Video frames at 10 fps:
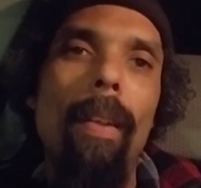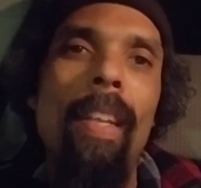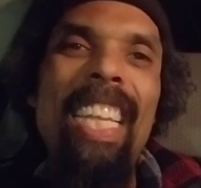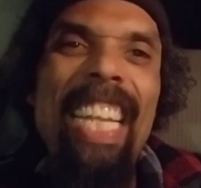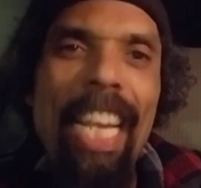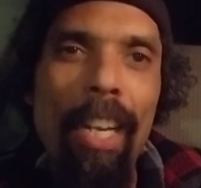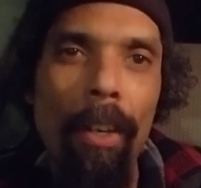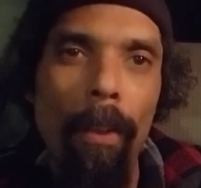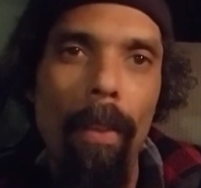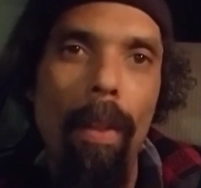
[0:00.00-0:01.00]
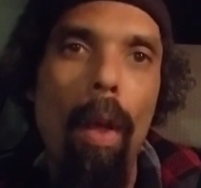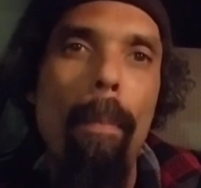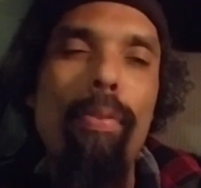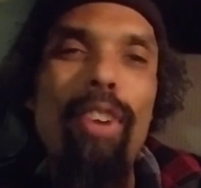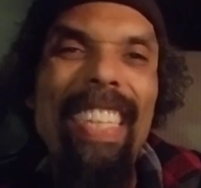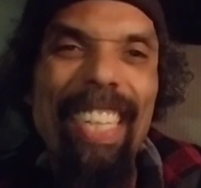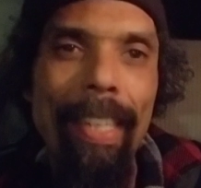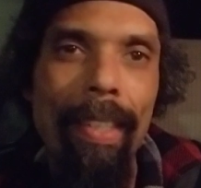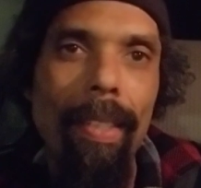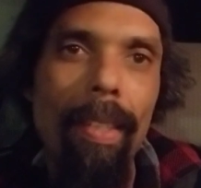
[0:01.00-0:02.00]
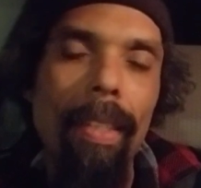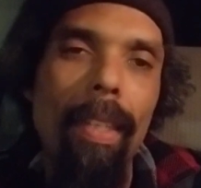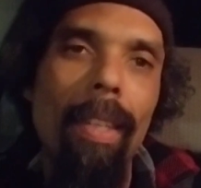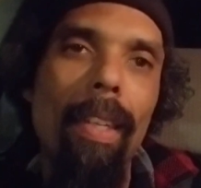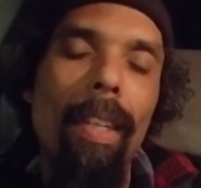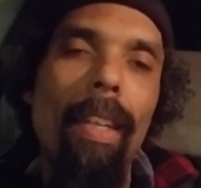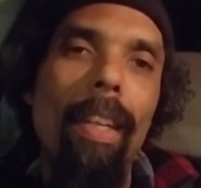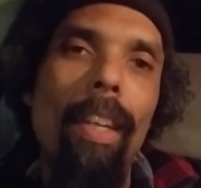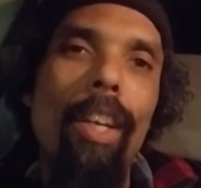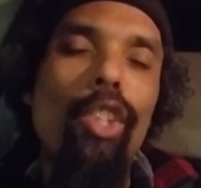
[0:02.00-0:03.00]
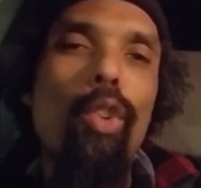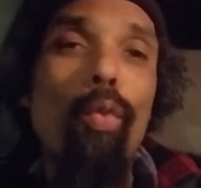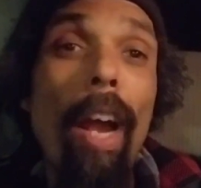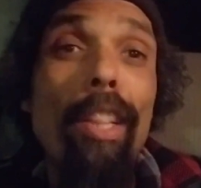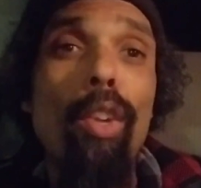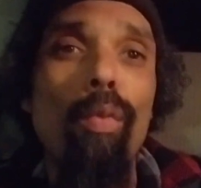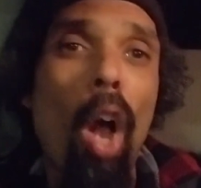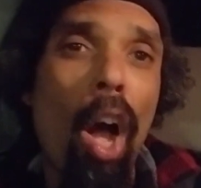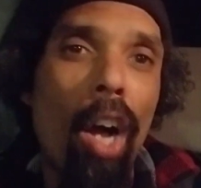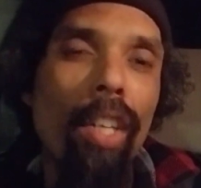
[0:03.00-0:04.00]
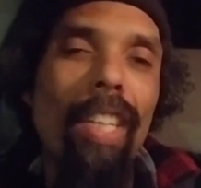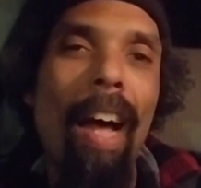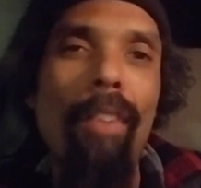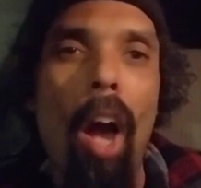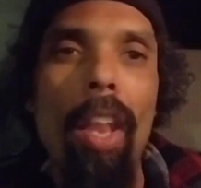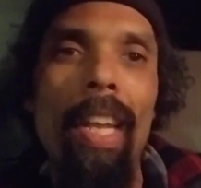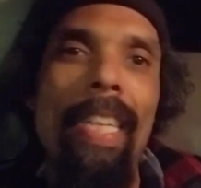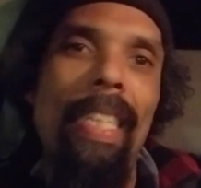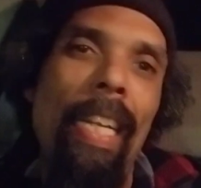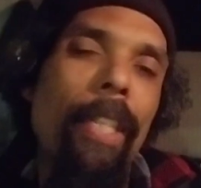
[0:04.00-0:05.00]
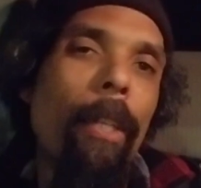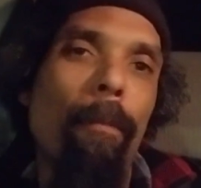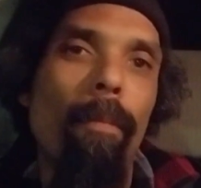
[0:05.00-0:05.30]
legal precedent to right the wrongs of colonization.